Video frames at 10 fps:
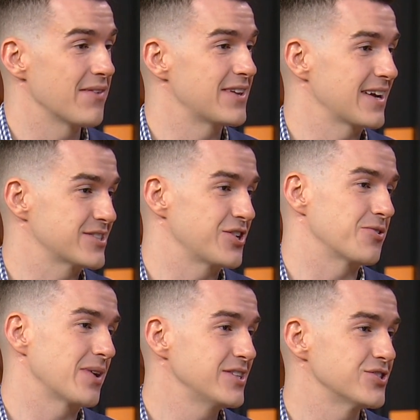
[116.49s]
you have the next
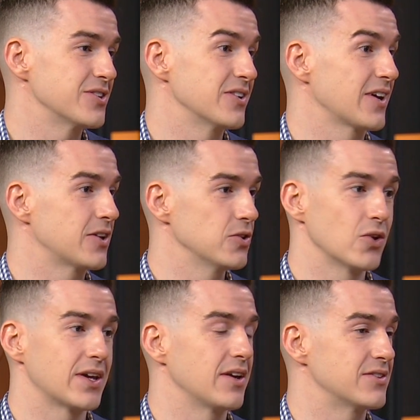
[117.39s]
generation, like
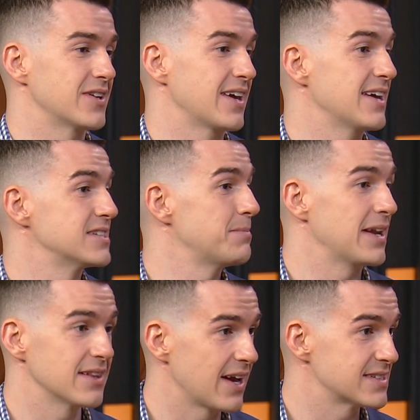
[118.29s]
looking to get as
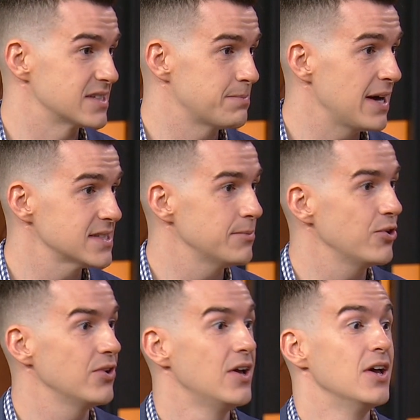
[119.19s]
many likes as
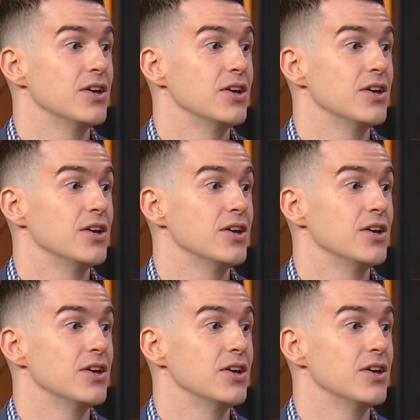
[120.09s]
possible,